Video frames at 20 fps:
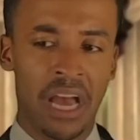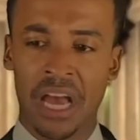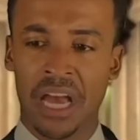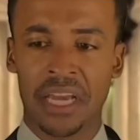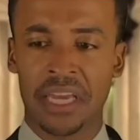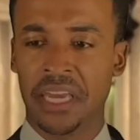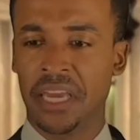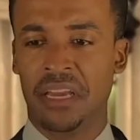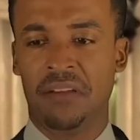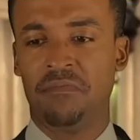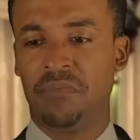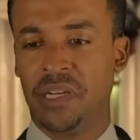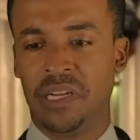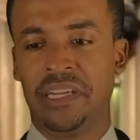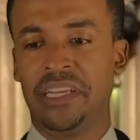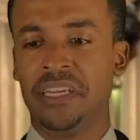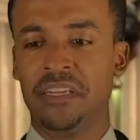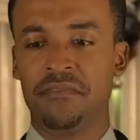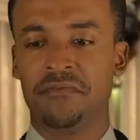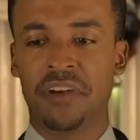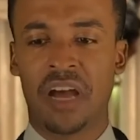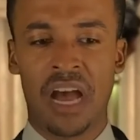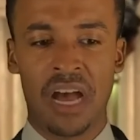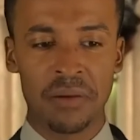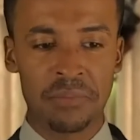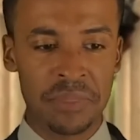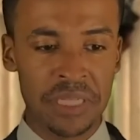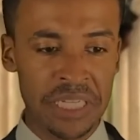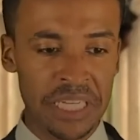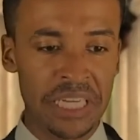I can't believe
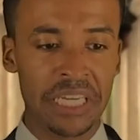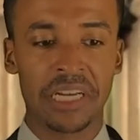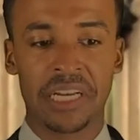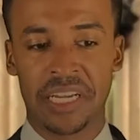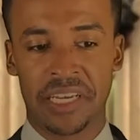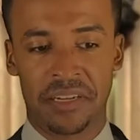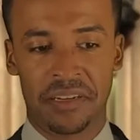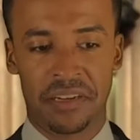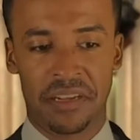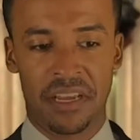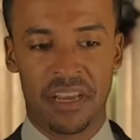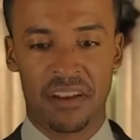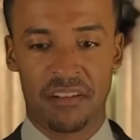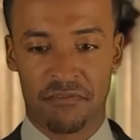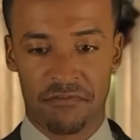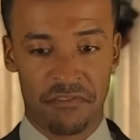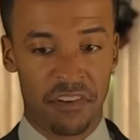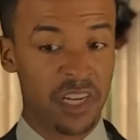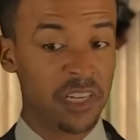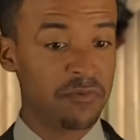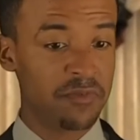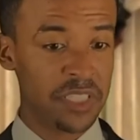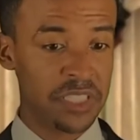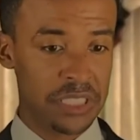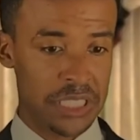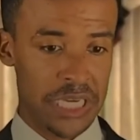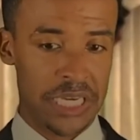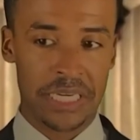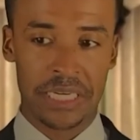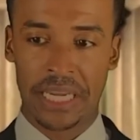I'm kneeling in front of a
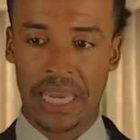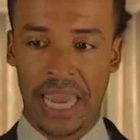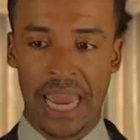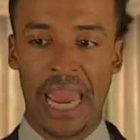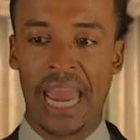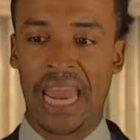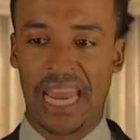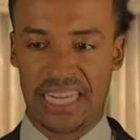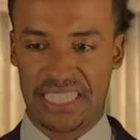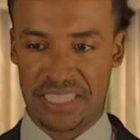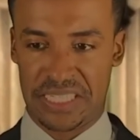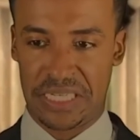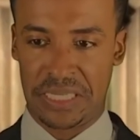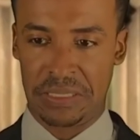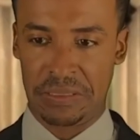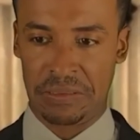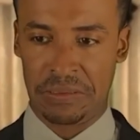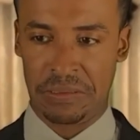dead cat.